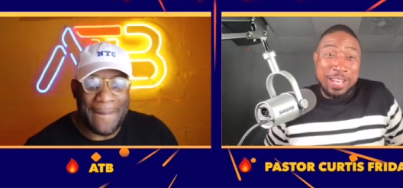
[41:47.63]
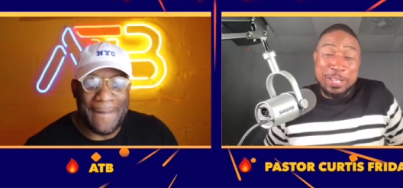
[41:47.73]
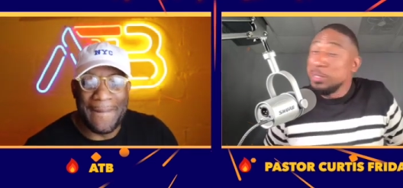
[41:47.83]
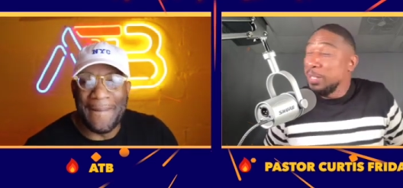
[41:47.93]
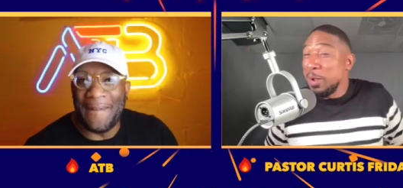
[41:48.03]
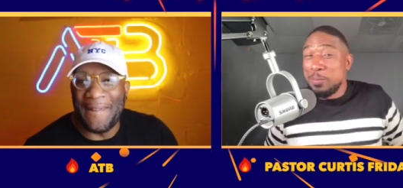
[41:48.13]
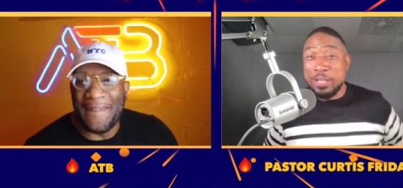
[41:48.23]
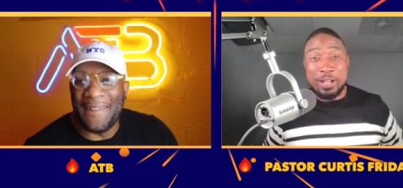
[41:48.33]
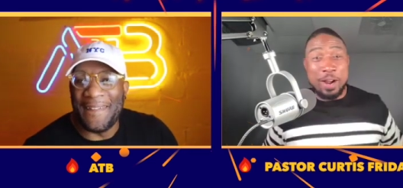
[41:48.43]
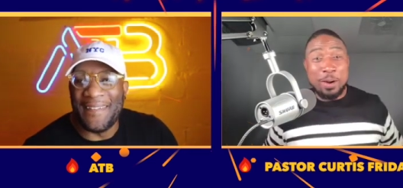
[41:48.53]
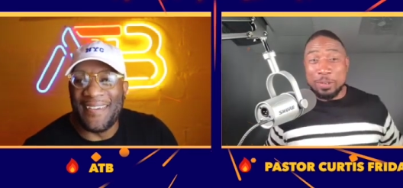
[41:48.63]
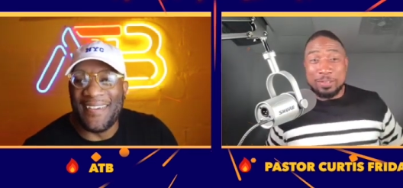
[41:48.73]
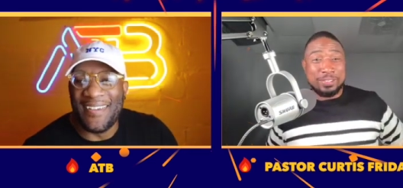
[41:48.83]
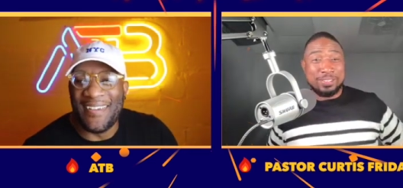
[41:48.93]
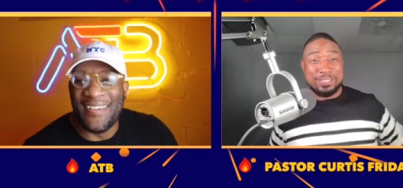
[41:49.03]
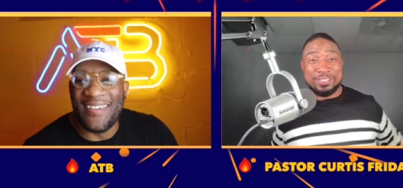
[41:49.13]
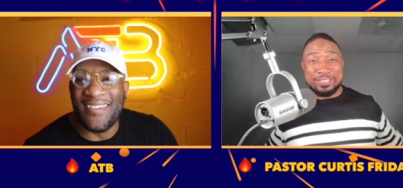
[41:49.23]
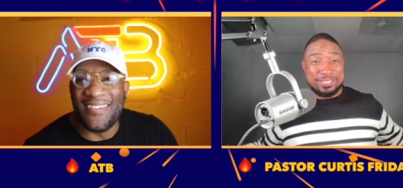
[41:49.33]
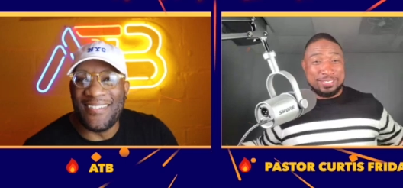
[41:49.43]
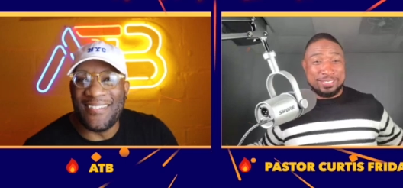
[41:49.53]
Speaker 1: they used to call me Kurt.
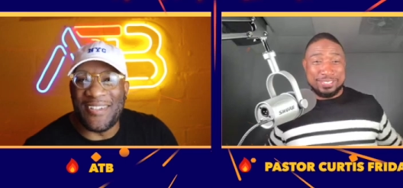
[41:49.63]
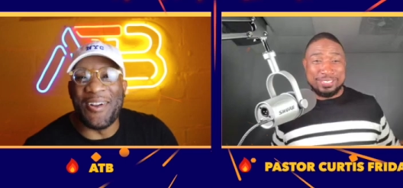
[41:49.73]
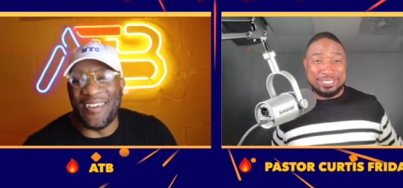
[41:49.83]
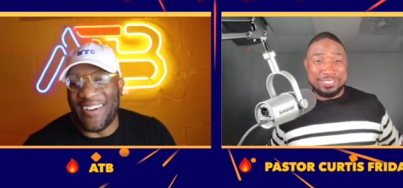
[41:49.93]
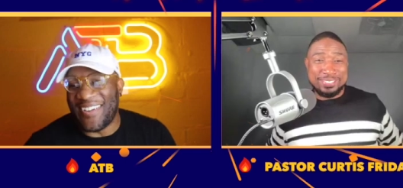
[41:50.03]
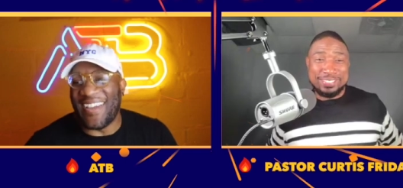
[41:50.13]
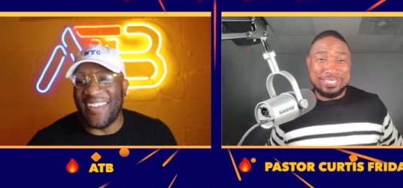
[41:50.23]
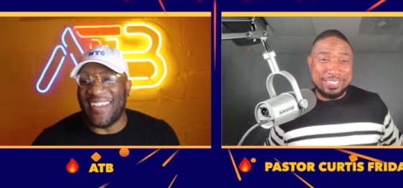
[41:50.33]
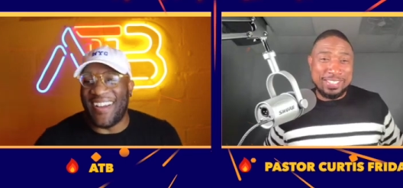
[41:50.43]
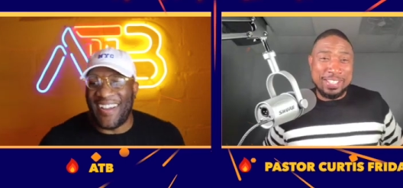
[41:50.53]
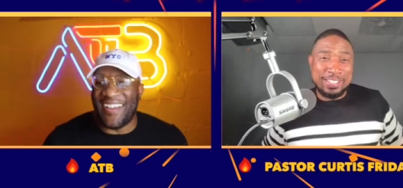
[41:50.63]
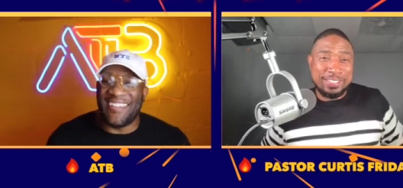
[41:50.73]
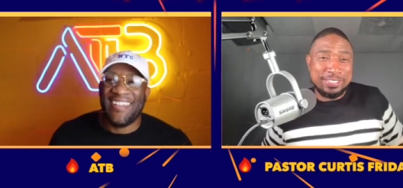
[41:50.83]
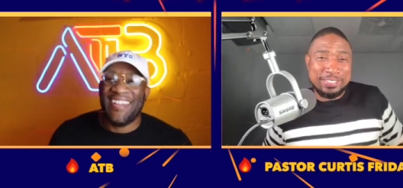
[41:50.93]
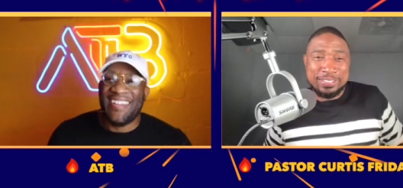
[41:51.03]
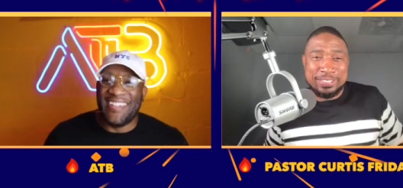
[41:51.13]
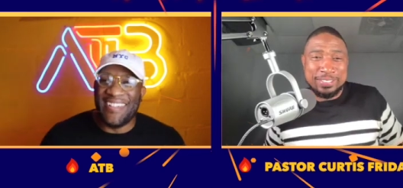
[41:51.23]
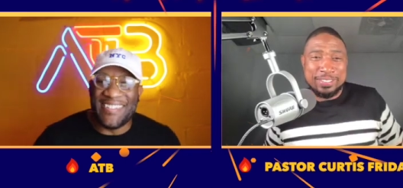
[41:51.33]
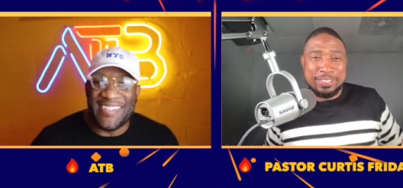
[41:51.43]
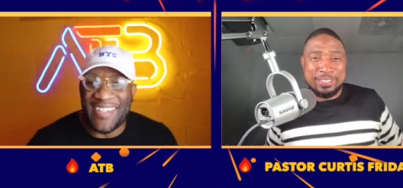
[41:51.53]
Kurt. Okay. All right. Nothing.
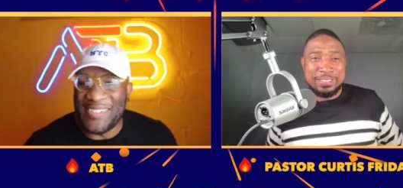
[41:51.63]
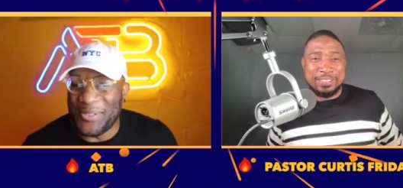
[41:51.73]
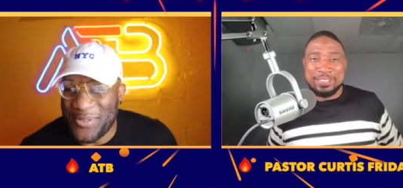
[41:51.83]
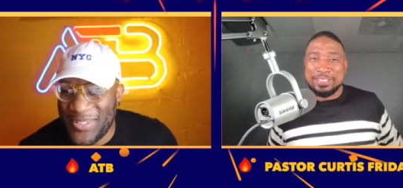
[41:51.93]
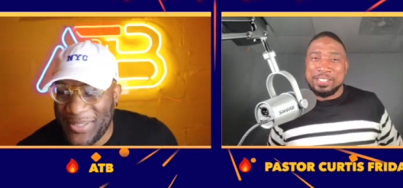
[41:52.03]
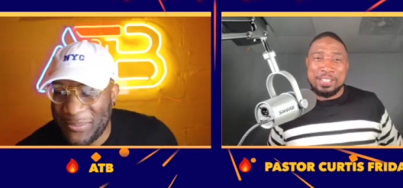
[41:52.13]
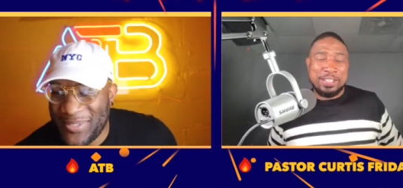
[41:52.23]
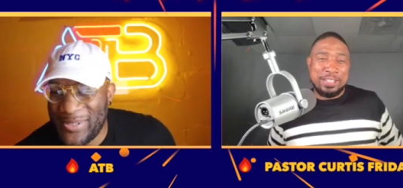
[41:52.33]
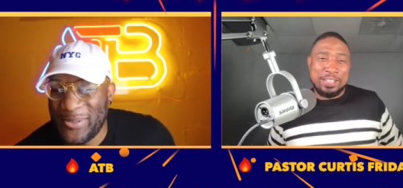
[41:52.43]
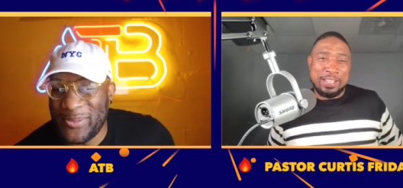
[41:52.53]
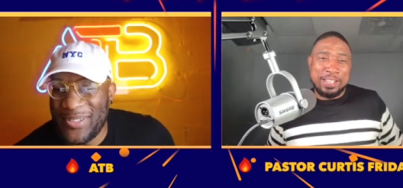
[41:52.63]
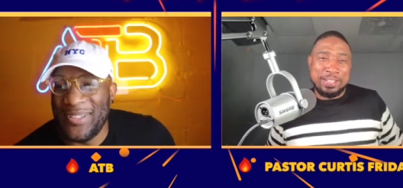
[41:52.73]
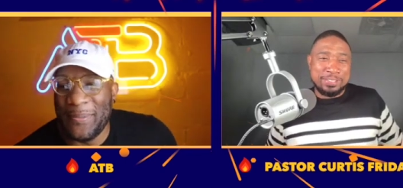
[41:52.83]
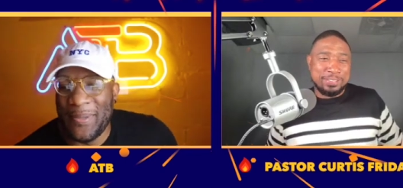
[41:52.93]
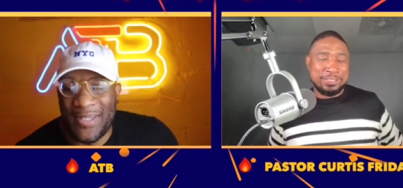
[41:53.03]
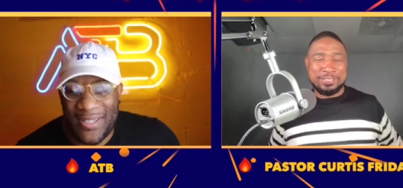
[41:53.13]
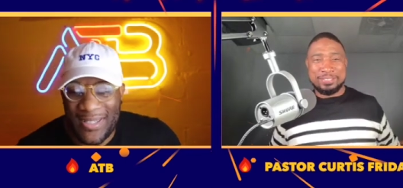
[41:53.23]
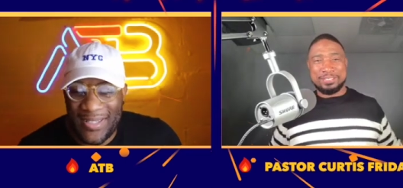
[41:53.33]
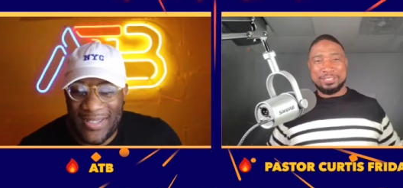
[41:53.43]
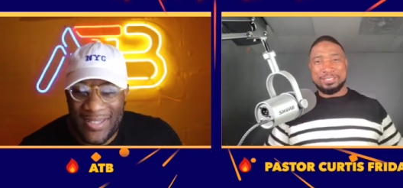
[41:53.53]
Nothing too deep. Nothing too deep. Yeah.
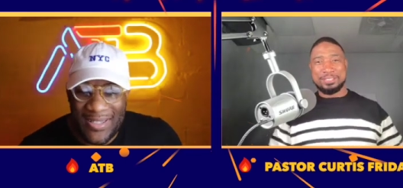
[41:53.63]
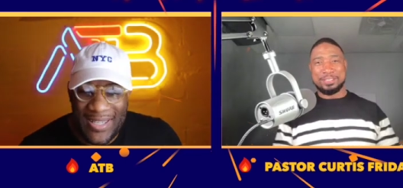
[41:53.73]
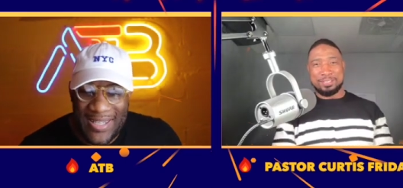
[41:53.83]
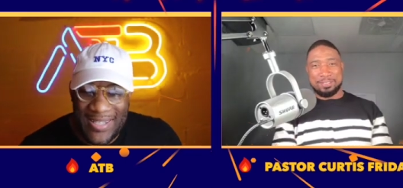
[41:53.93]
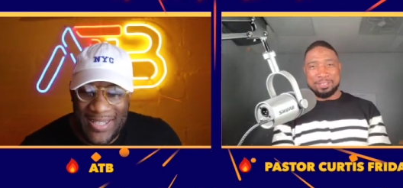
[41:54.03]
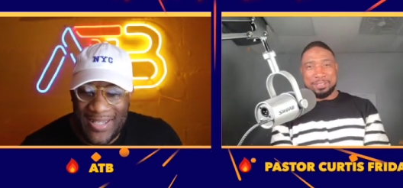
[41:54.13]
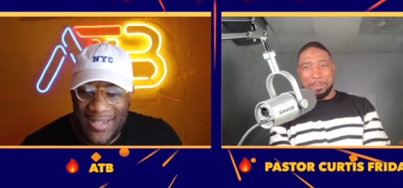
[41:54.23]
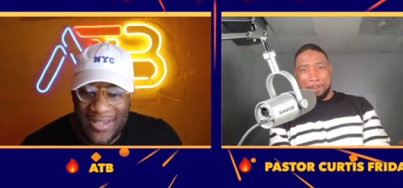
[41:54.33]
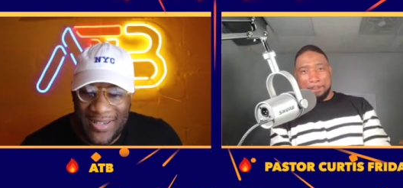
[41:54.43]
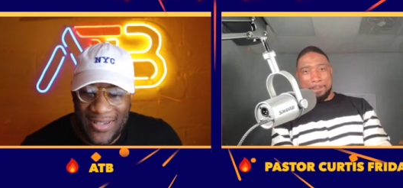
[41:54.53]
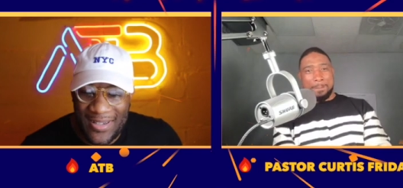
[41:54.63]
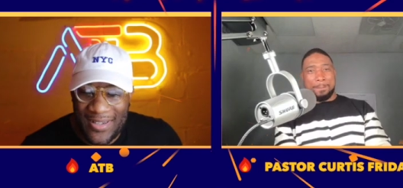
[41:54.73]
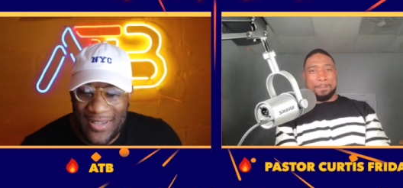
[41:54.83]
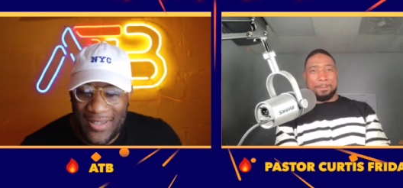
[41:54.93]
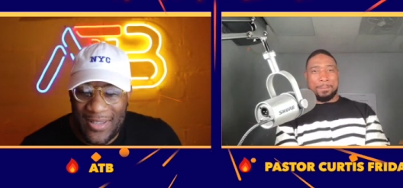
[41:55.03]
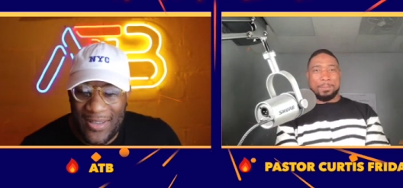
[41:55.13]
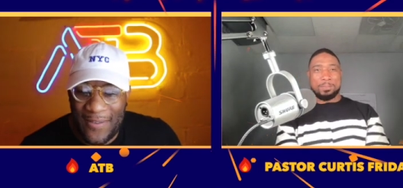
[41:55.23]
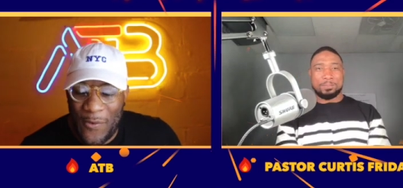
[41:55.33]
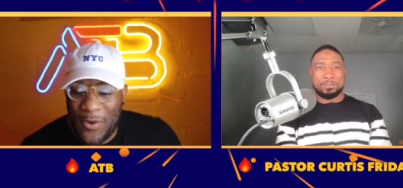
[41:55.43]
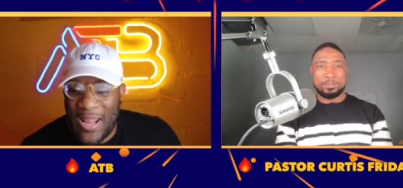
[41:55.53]
And then, uh, if you could
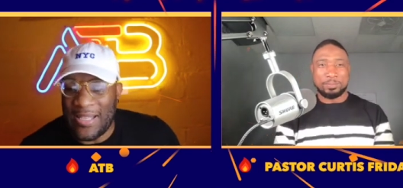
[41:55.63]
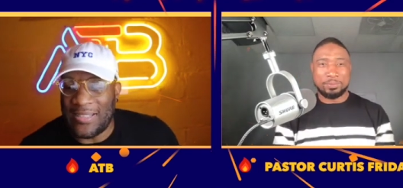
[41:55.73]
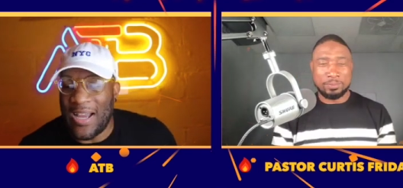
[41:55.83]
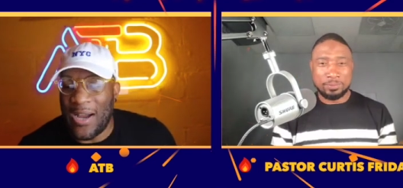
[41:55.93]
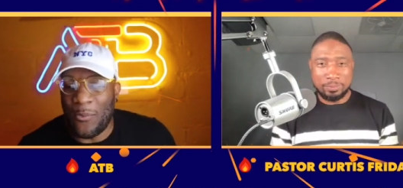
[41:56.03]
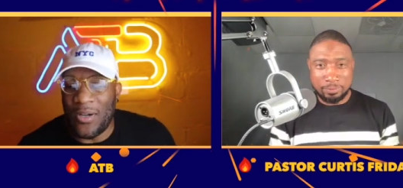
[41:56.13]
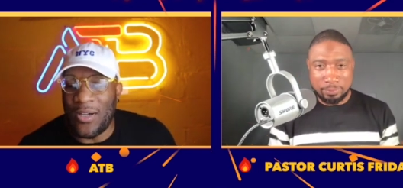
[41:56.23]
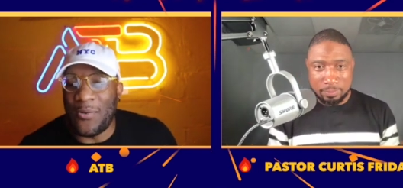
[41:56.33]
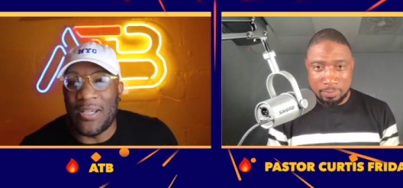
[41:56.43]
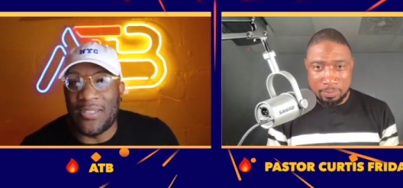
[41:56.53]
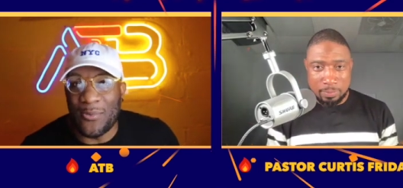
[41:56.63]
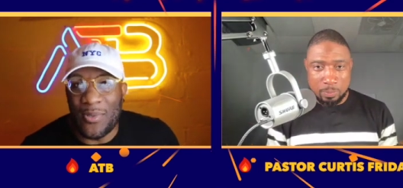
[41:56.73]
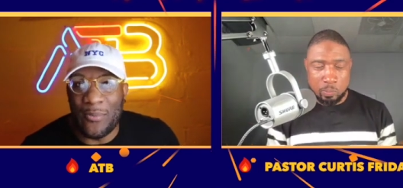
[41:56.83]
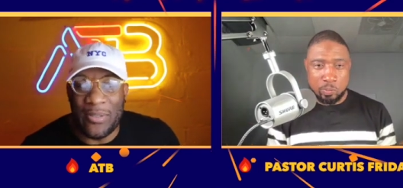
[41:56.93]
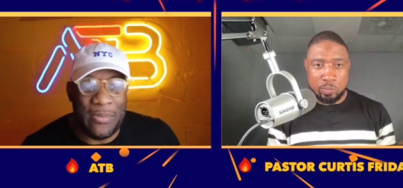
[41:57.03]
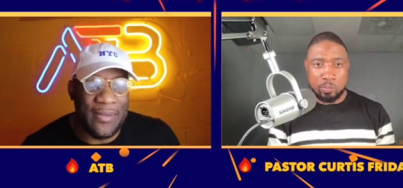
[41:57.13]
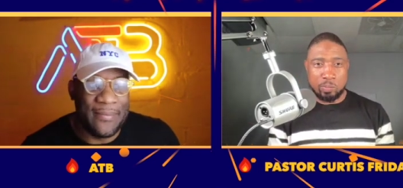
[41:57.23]
ask God one question, what would it be?